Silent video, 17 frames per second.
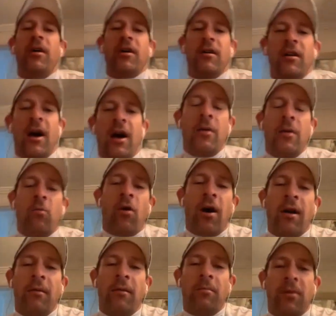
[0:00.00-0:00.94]
name
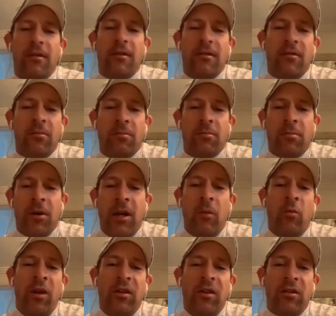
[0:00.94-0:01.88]
one, but
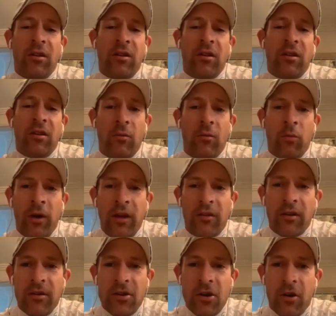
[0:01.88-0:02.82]
being Winx's
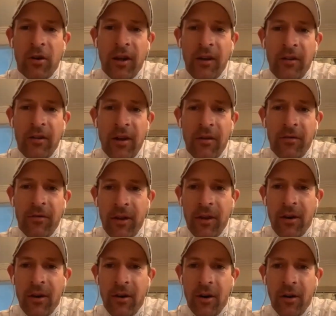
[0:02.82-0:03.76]
jockey is definitely the
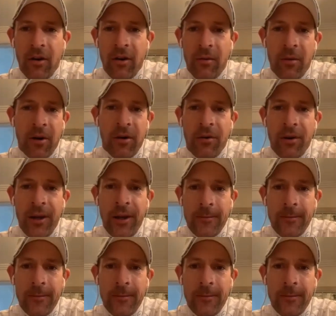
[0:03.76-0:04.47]
highlight of my career.